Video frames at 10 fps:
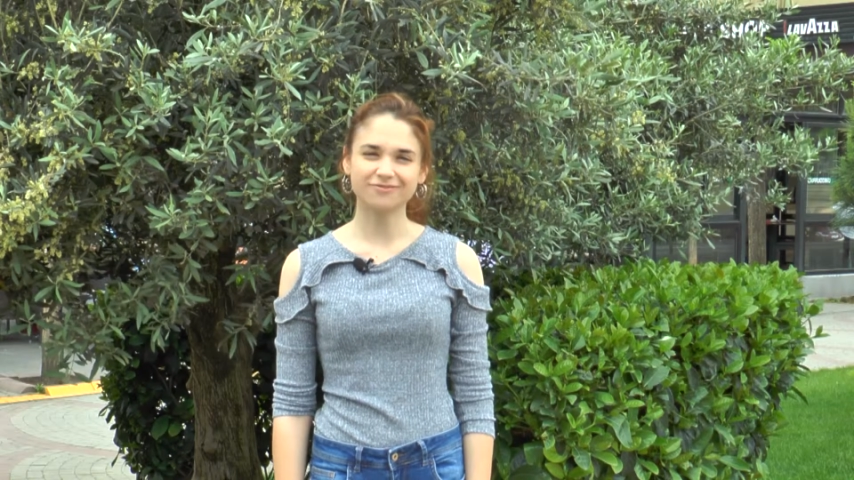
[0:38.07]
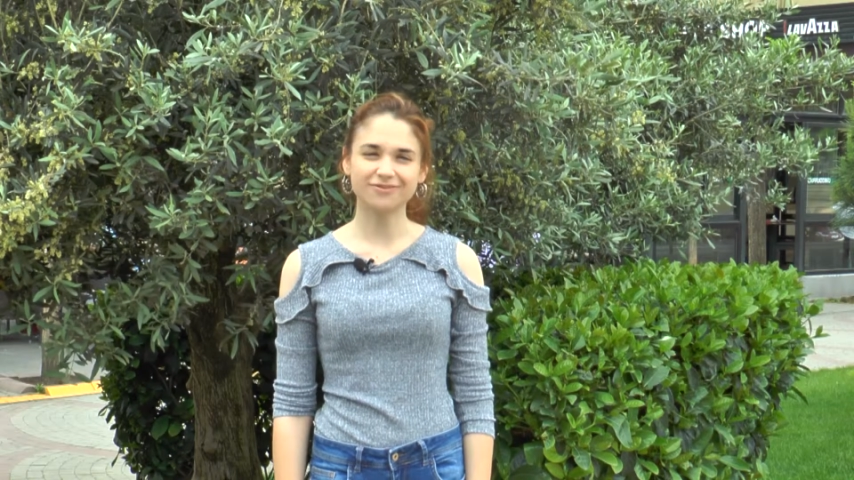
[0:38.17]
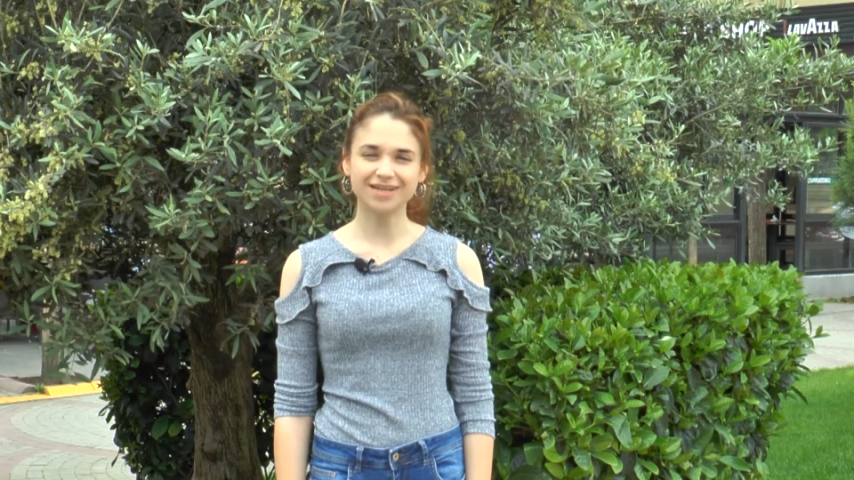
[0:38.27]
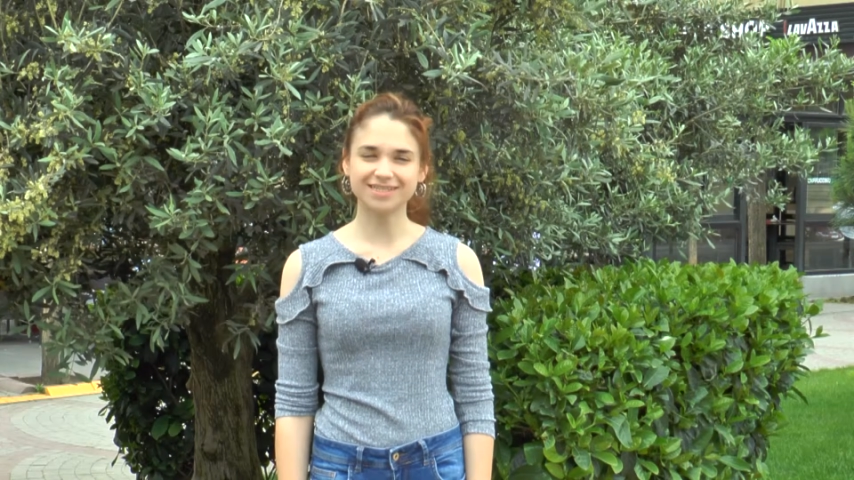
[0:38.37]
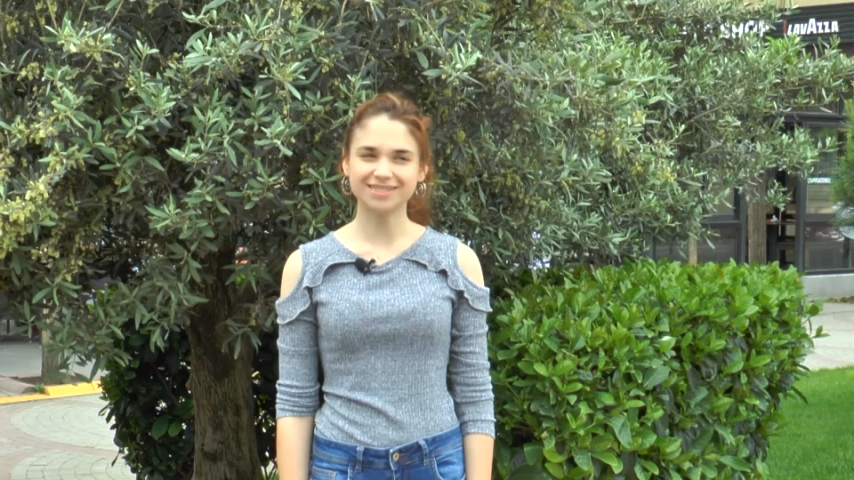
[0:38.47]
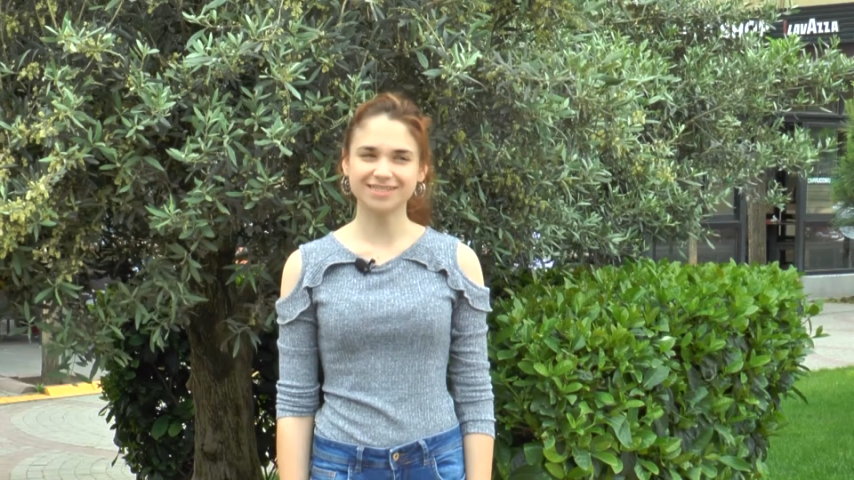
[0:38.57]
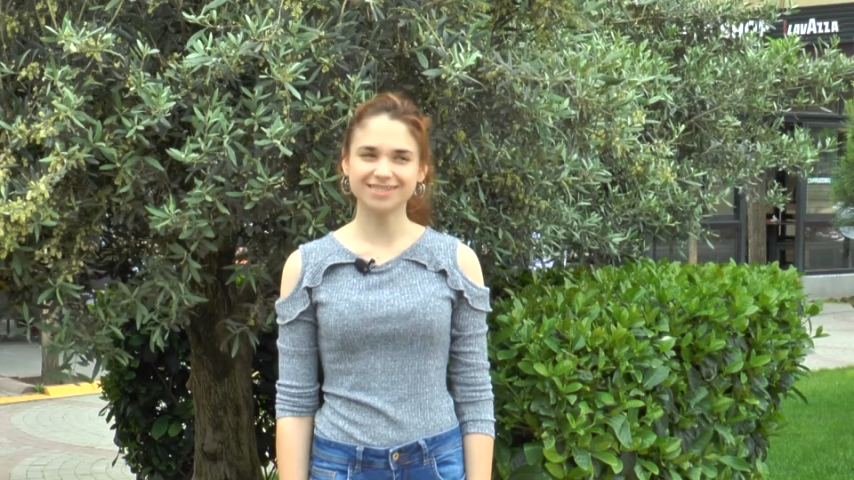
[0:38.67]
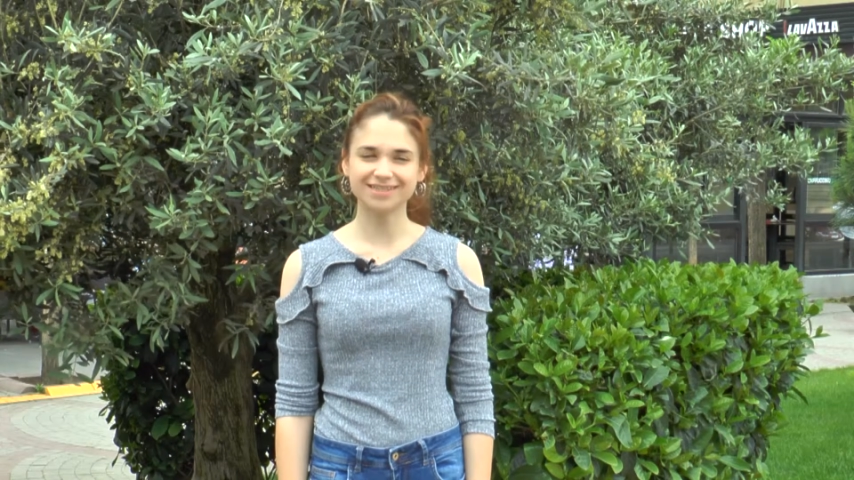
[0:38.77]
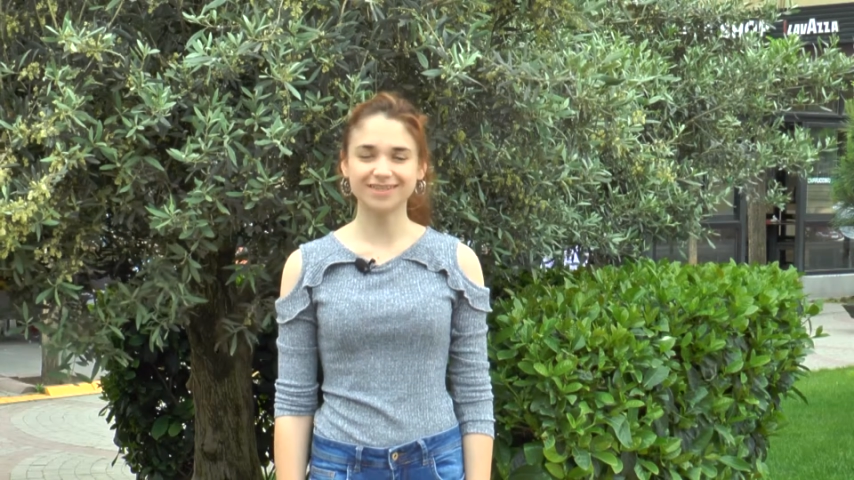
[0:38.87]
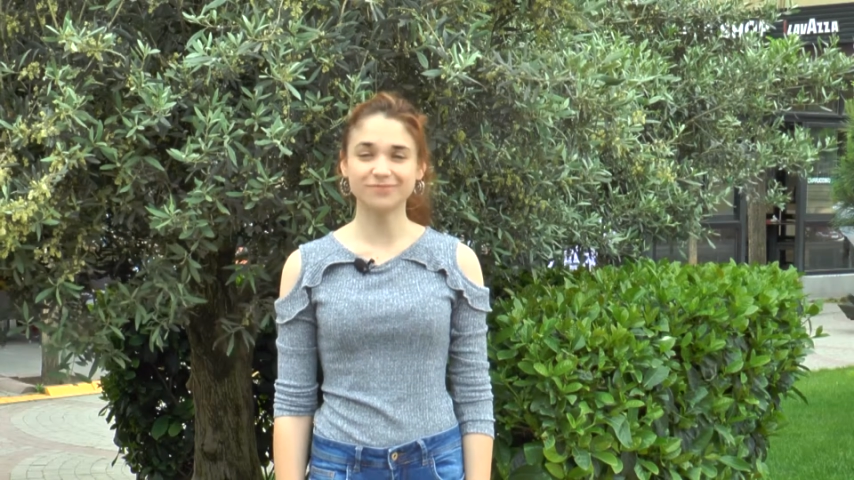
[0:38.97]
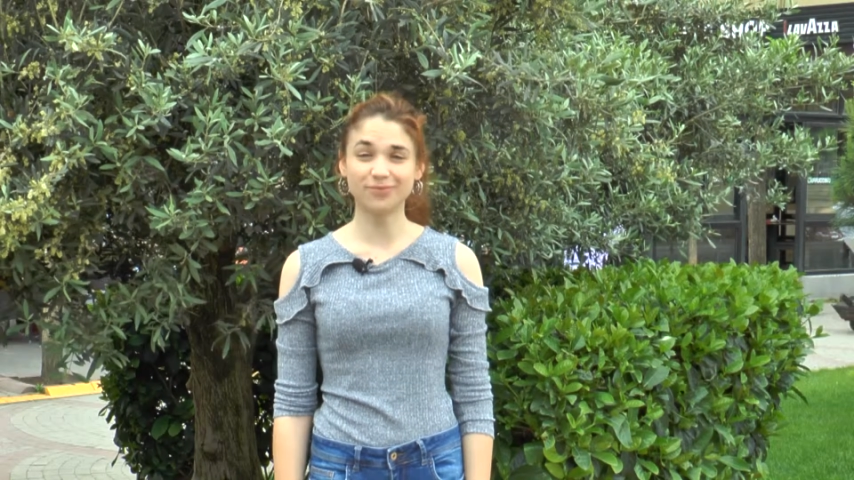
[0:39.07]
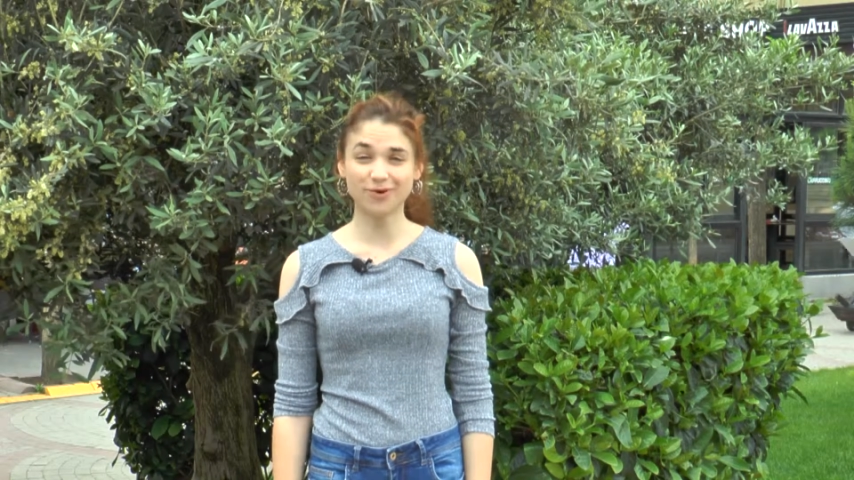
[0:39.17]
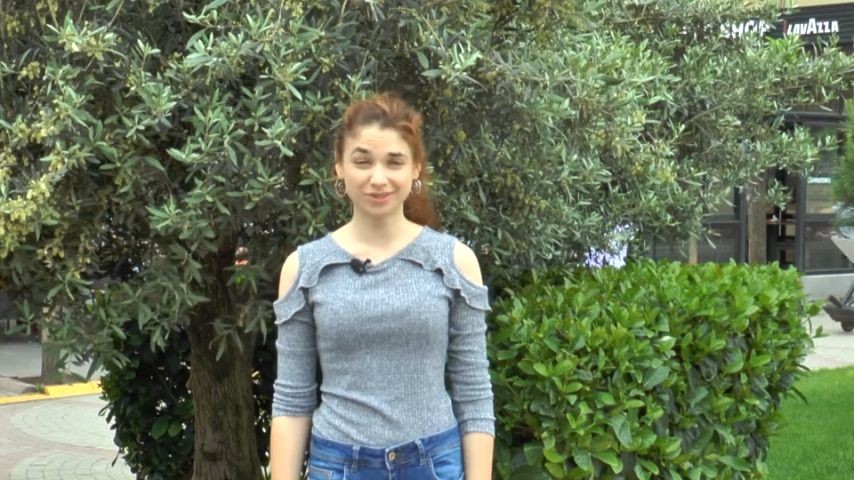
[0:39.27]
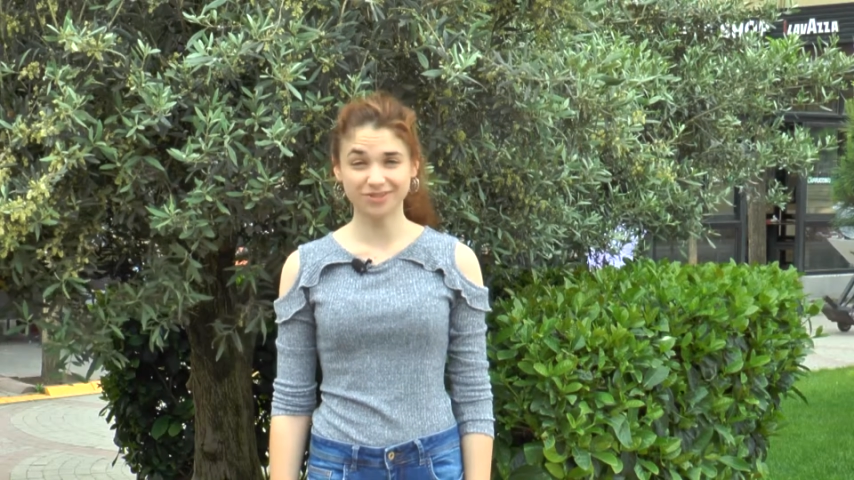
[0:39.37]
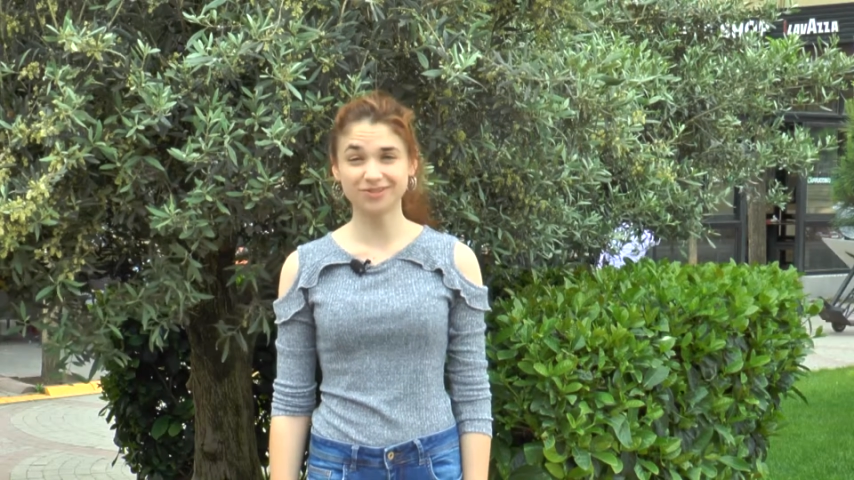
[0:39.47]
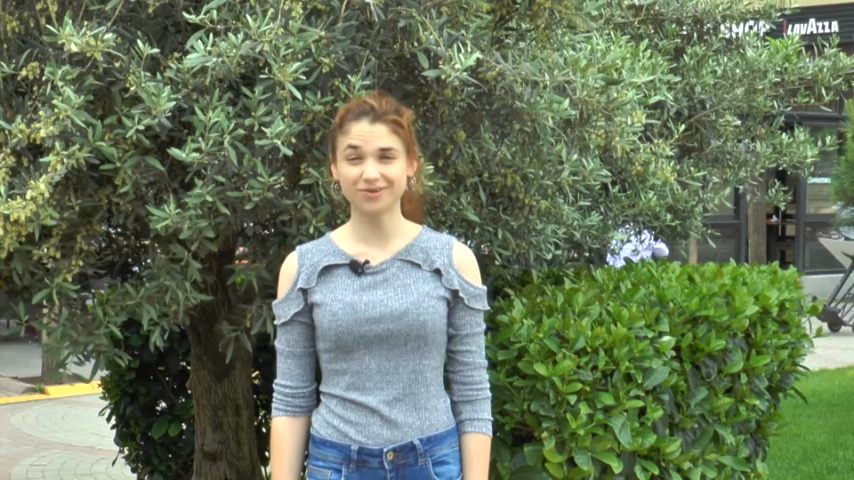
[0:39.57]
Fun is important